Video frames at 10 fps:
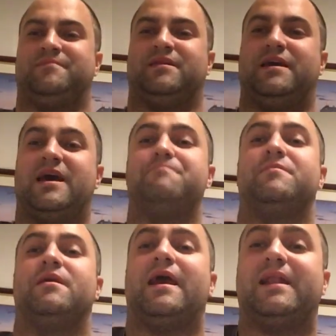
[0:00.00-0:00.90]

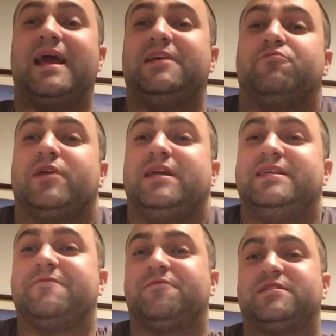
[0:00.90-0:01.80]
Yep, and Andy Reid
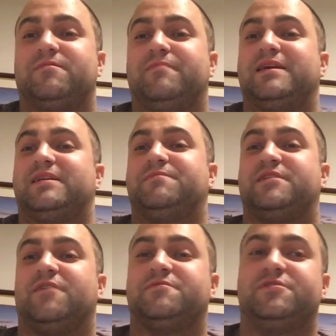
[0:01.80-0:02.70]
definitely cemented
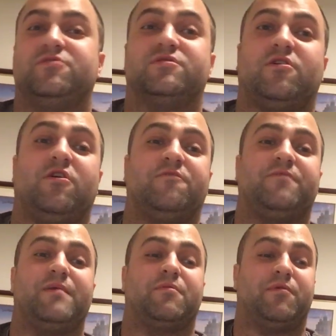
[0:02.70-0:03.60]
himself too as a Hall of
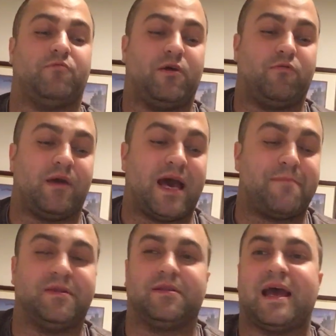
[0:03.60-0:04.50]
Famer. But what will
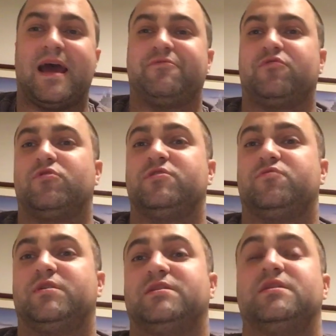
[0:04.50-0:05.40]
happen afterwards
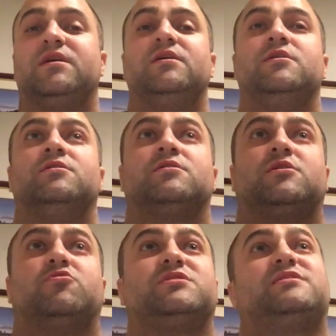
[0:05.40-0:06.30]
with his
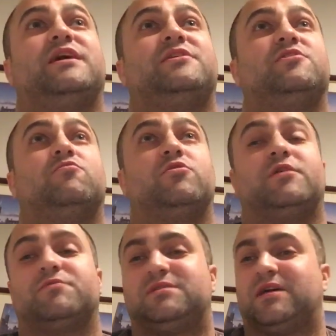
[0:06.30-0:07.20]
coaching tenure? Will
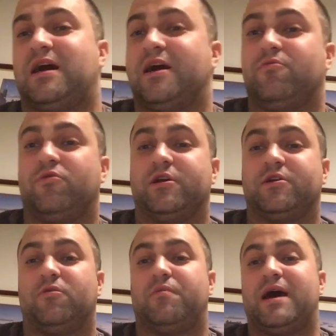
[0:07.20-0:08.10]
he retire? Will he
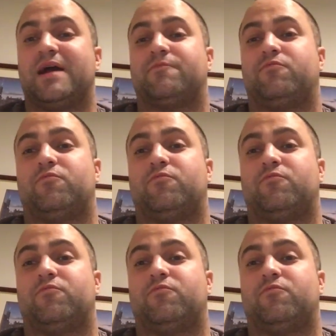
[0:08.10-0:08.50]
go back?